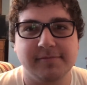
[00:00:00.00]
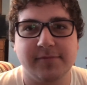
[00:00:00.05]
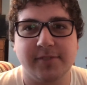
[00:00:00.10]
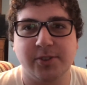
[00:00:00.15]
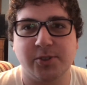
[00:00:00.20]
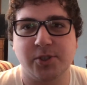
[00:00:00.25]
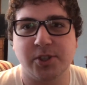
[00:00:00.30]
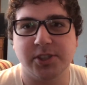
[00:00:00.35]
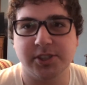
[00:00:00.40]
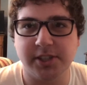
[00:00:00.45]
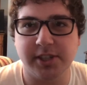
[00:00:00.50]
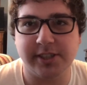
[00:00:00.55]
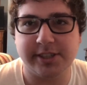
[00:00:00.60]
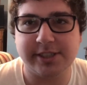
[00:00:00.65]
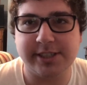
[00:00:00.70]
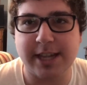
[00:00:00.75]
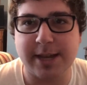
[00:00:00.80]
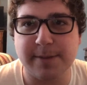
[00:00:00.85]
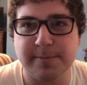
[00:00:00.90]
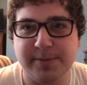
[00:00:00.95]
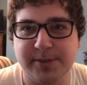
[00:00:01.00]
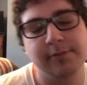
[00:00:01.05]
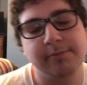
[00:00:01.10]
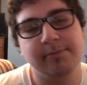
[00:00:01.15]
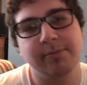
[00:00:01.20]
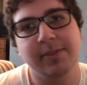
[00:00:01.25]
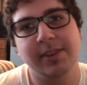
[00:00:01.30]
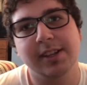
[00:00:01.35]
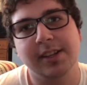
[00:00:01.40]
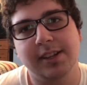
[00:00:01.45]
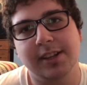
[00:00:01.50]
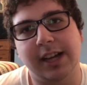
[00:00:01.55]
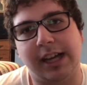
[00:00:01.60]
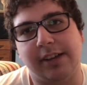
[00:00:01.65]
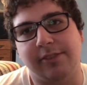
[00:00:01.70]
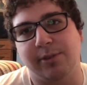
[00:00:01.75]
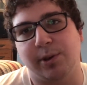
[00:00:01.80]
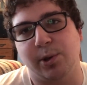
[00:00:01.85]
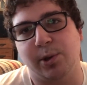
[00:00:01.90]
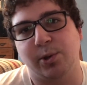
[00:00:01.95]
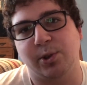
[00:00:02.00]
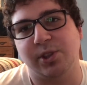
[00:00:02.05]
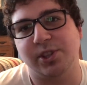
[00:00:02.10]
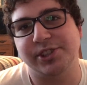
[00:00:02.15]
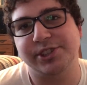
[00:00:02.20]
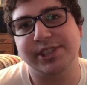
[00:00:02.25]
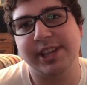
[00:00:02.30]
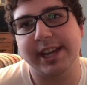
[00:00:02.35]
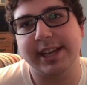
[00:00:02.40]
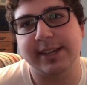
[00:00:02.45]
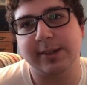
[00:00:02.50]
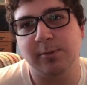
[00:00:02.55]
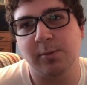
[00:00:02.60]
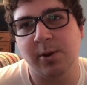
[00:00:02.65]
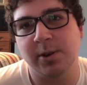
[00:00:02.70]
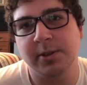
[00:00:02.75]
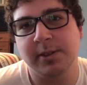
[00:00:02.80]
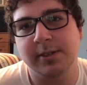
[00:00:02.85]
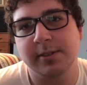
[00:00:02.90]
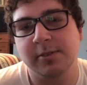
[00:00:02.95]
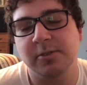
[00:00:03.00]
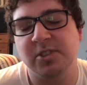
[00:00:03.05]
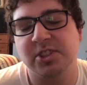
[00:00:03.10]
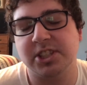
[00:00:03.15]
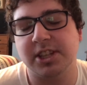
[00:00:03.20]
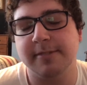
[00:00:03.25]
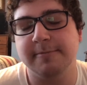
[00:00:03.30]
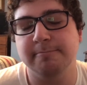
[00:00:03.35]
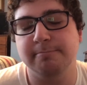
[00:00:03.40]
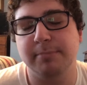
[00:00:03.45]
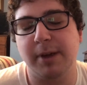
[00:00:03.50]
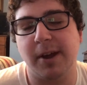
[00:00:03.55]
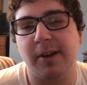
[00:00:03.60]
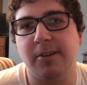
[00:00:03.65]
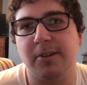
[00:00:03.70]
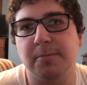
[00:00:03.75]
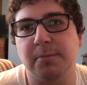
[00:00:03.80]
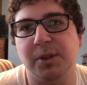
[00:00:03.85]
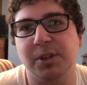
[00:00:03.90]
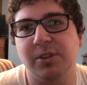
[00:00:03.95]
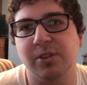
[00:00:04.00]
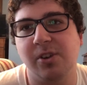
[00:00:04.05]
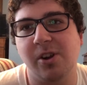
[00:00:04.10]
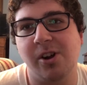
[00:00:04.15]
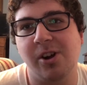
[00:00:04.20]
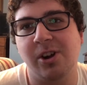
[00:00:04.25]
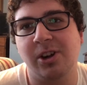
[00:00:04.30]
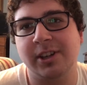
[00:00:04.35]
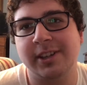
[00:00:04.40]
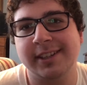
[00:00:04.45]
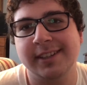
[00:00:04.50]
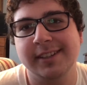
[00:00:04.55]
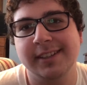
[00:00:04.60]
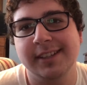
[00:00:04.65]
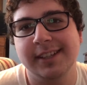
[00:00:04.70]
she's an exception. I've heard the second one was unbearably long